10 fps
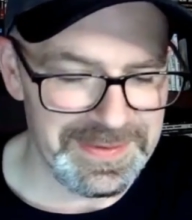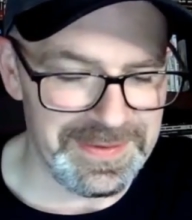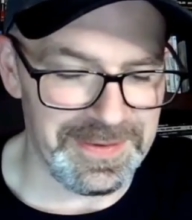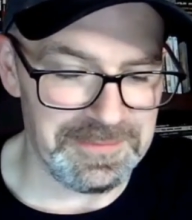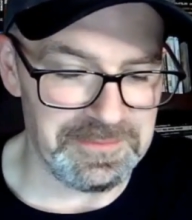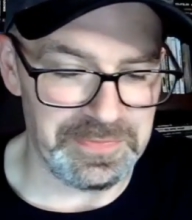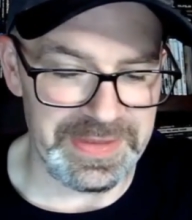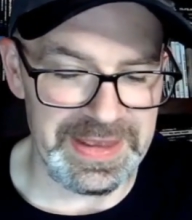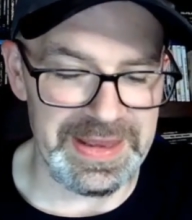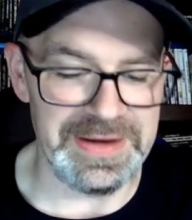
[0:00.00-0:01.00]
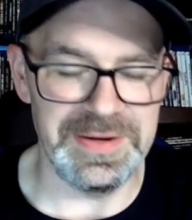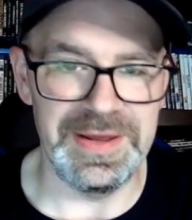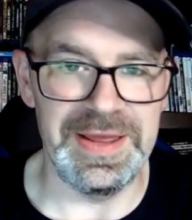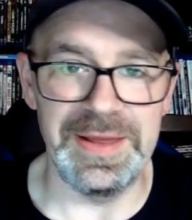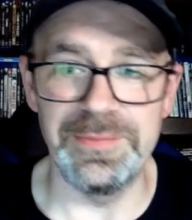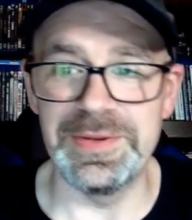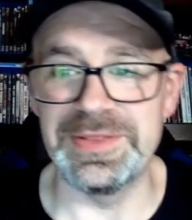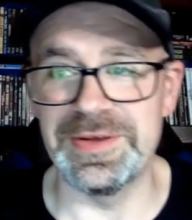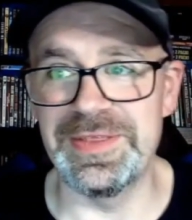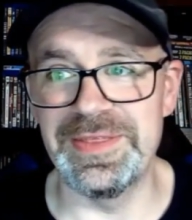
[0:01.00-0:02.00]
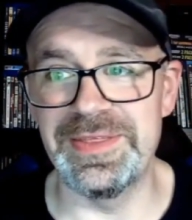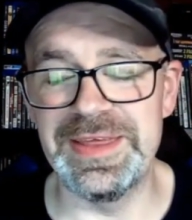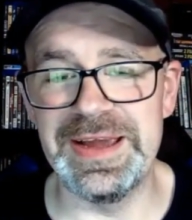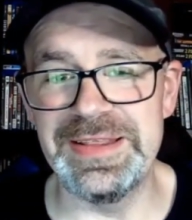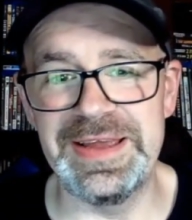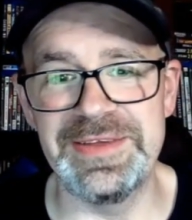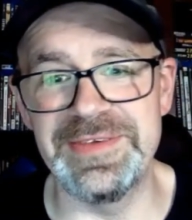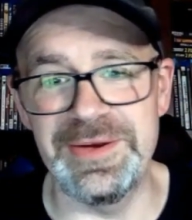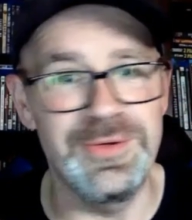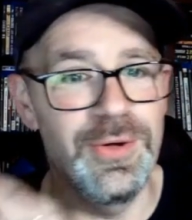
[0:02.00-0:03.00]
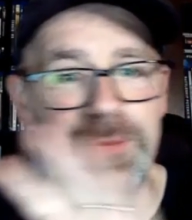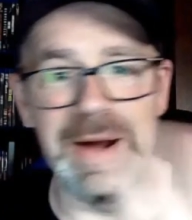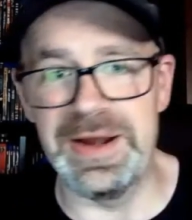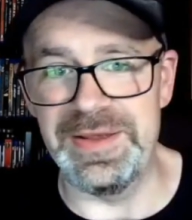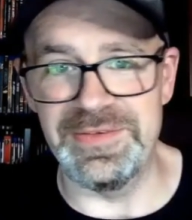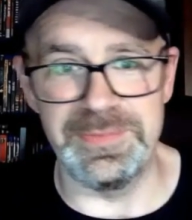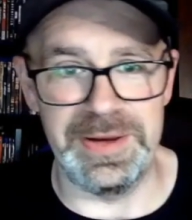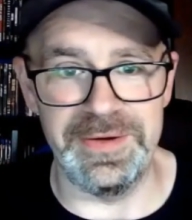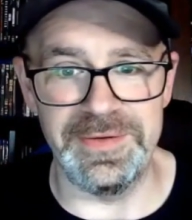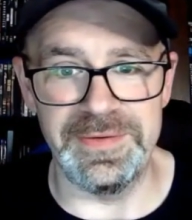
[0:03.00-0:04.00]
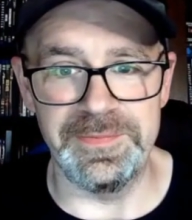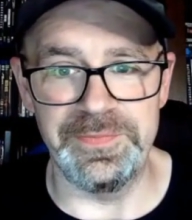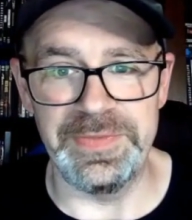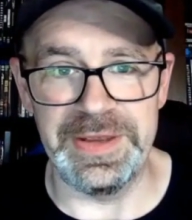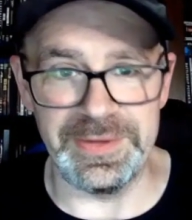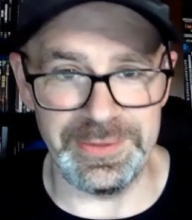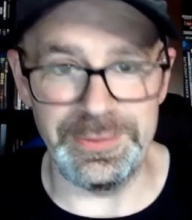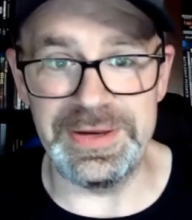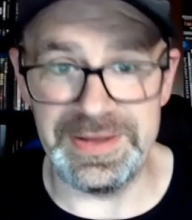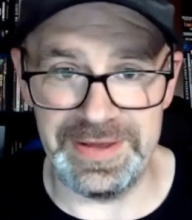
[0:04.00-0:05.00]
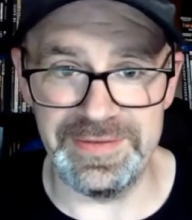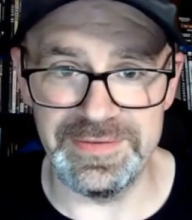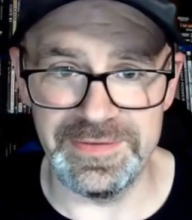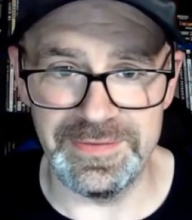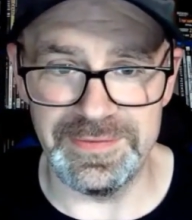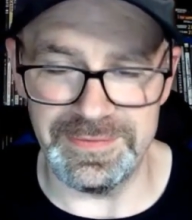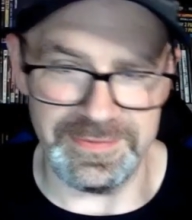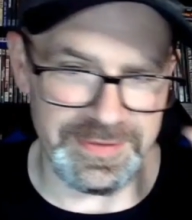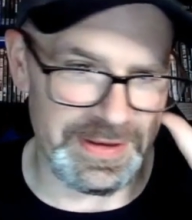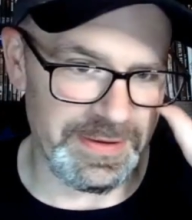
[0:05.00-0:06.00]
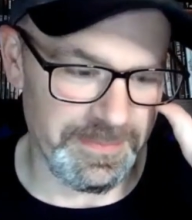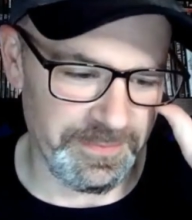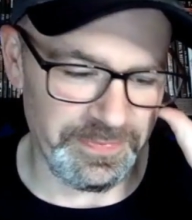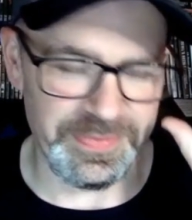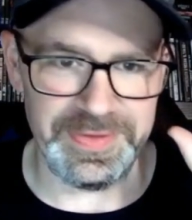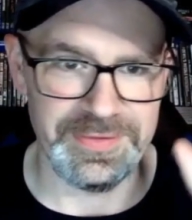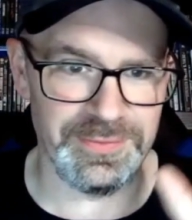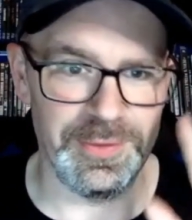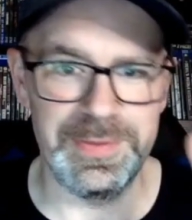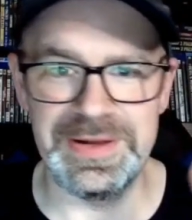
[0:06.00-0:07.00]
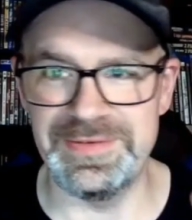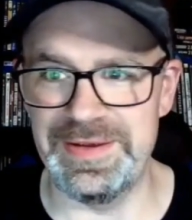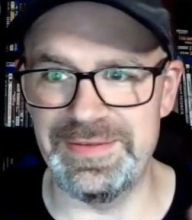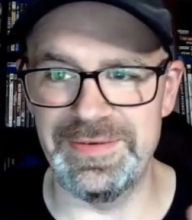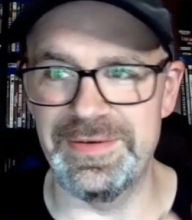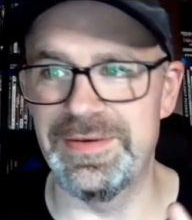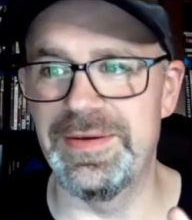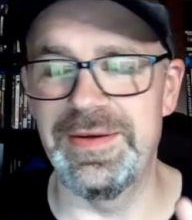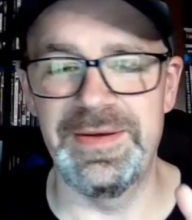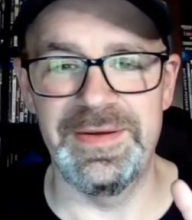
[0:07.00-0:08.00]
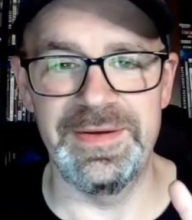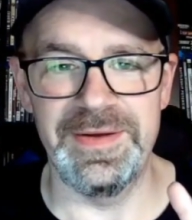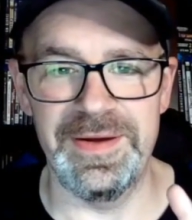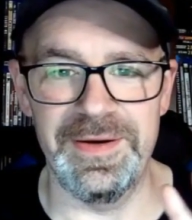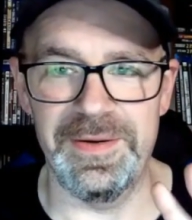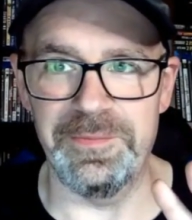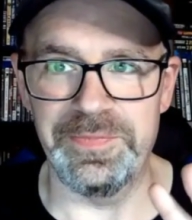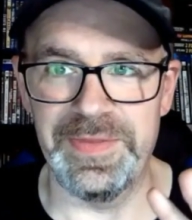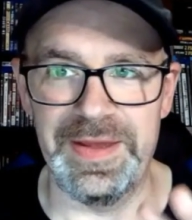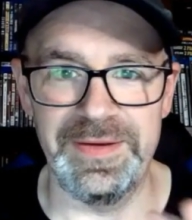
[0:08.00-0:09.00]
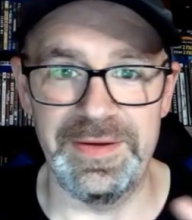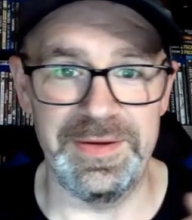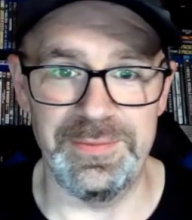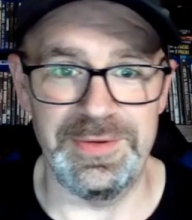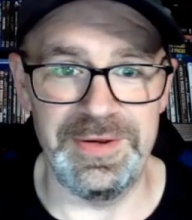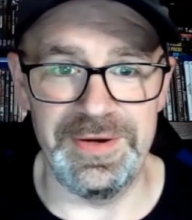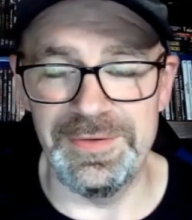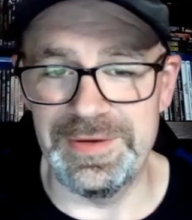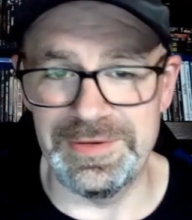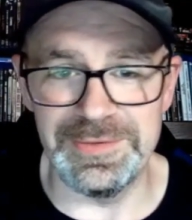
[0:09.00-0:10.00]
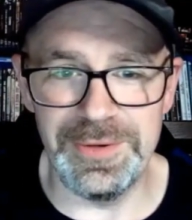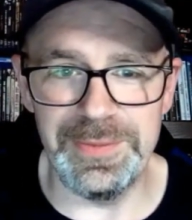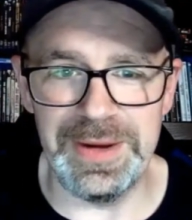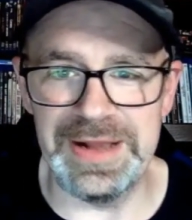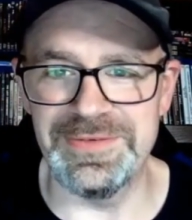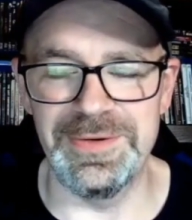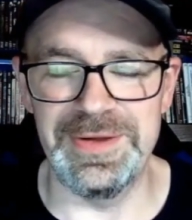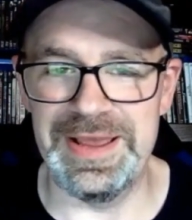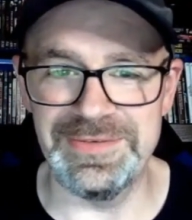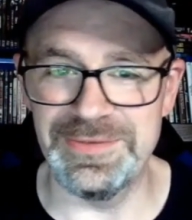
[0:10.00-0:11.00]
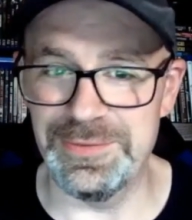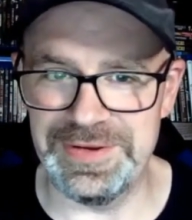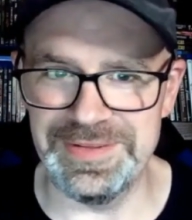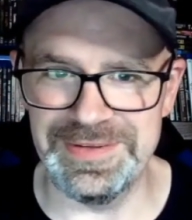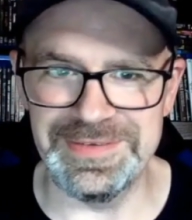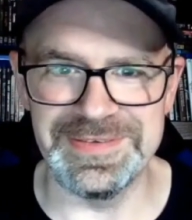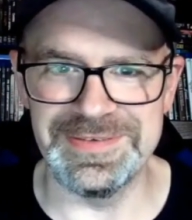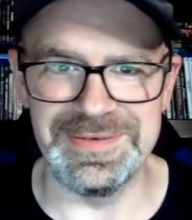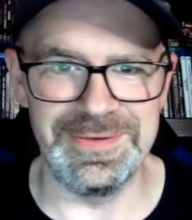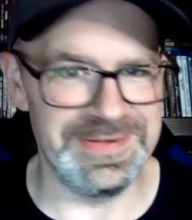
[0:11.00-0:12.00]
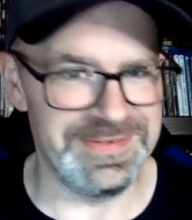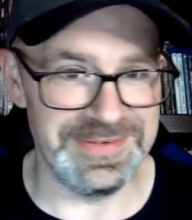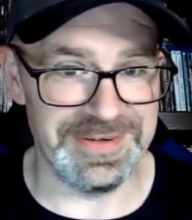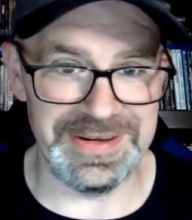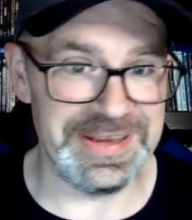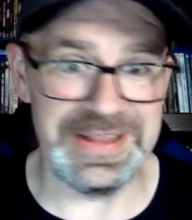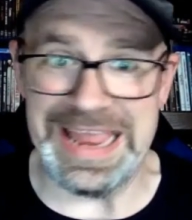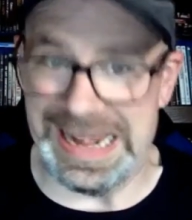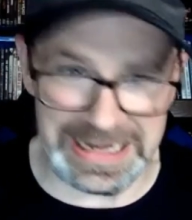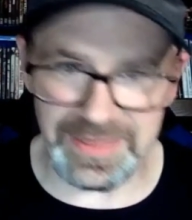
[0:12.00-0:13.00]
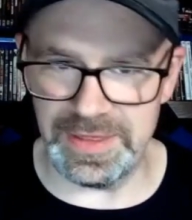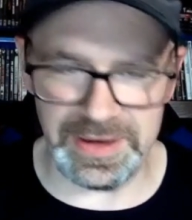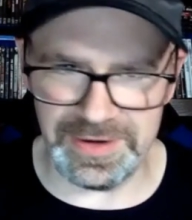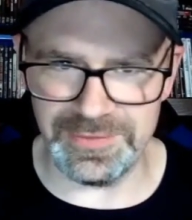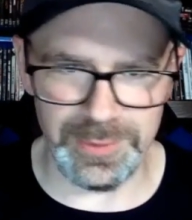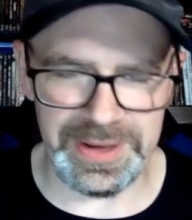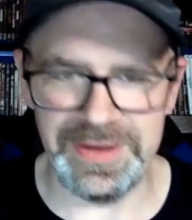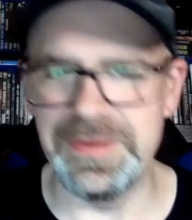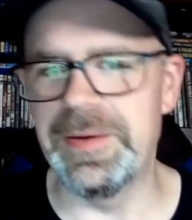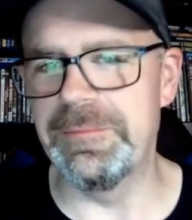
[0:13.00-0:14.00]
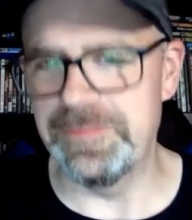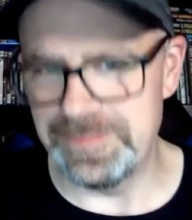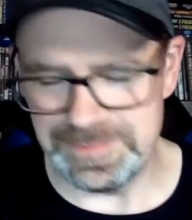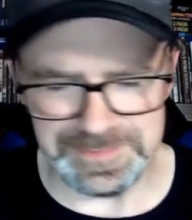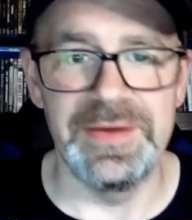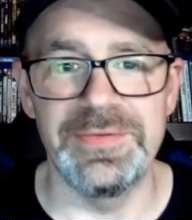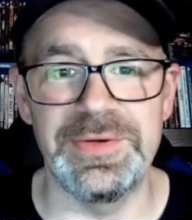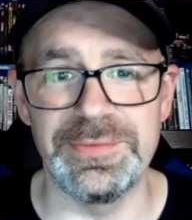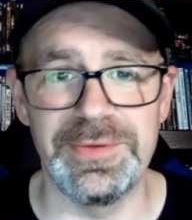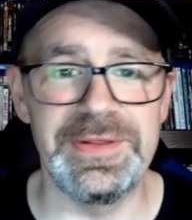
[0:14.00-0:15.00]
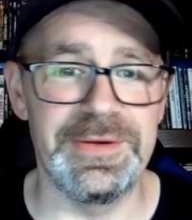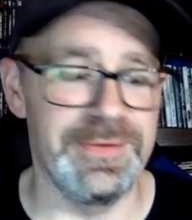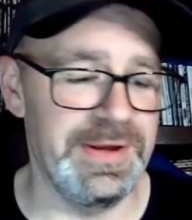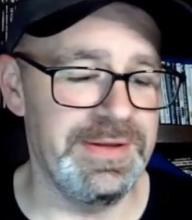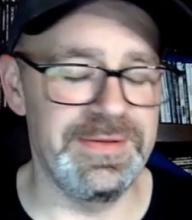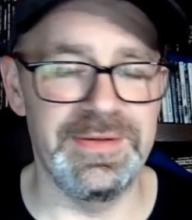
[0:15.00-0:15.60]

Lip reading: But the thing I like is that nobody is spared, including kids. Like, this robot Santa, it's a robot, so it has no feelings, so it's just going to kill anything in its way. There's really great